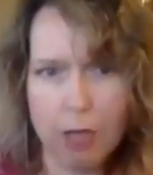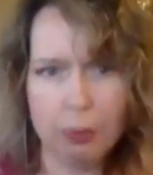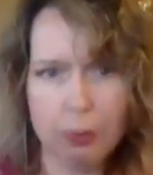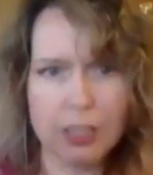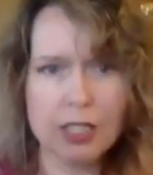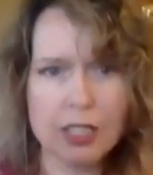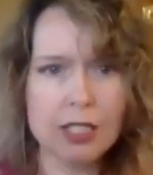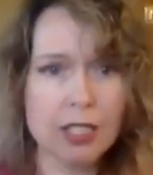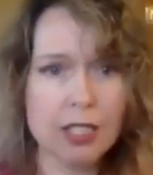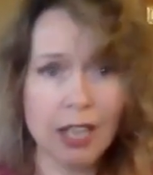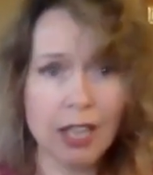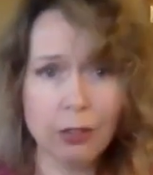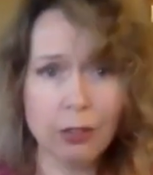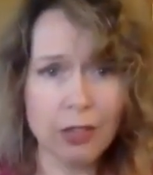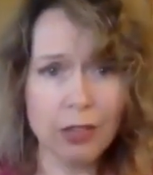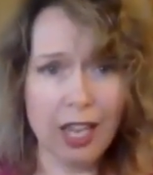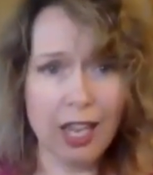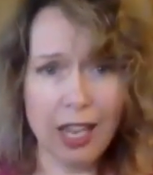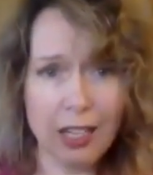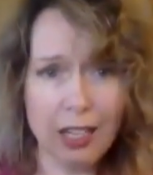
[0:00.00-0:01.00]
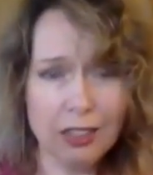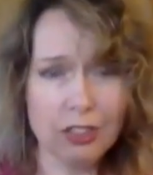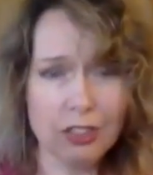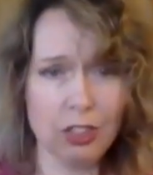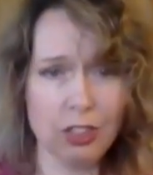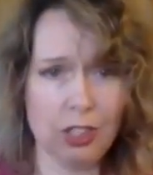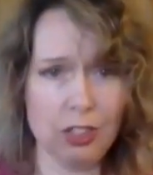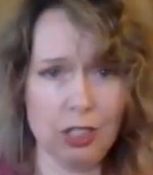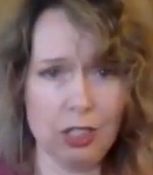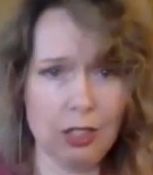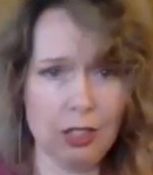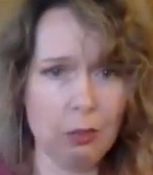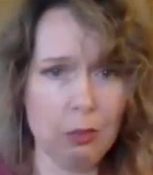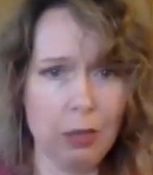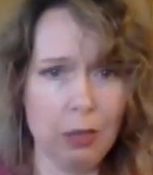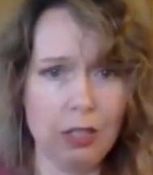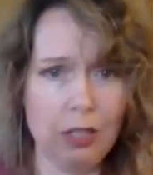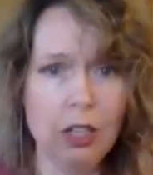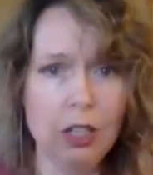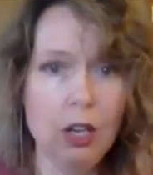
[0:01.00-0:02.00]
because it's not okay to judge
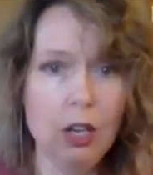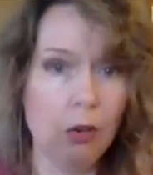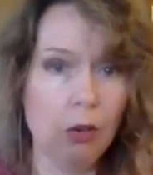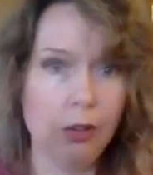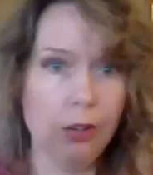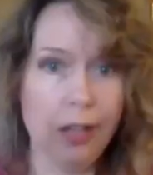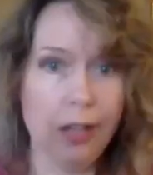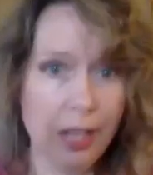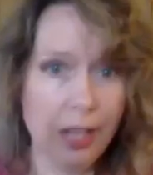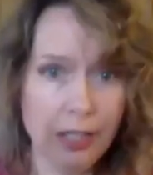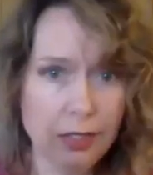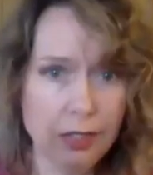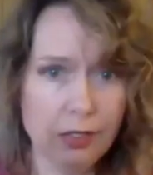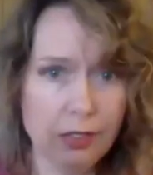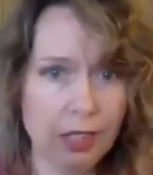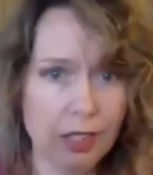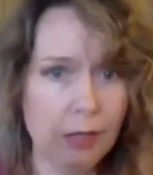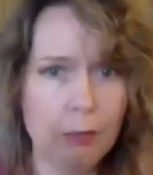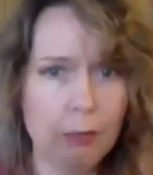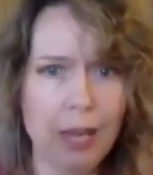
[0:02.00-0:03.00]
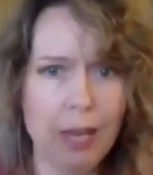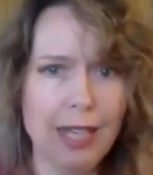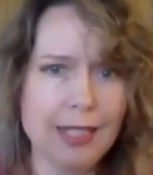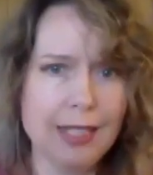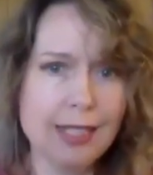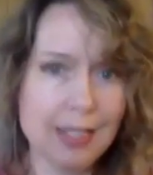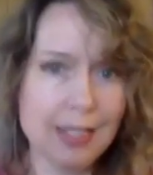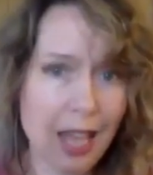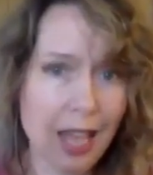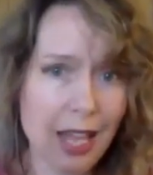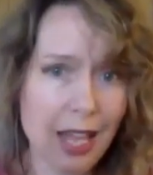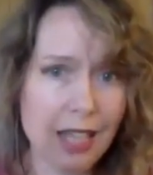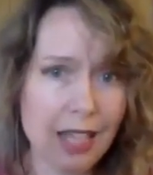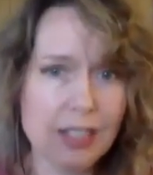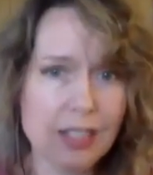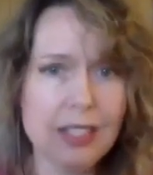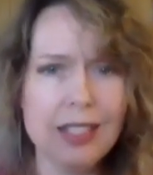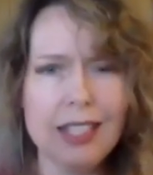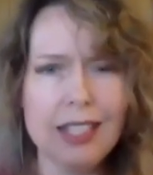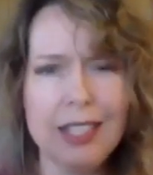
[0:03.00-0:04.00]
anyone or anything by
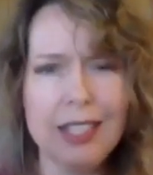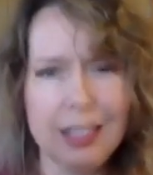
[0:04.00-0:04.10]
size.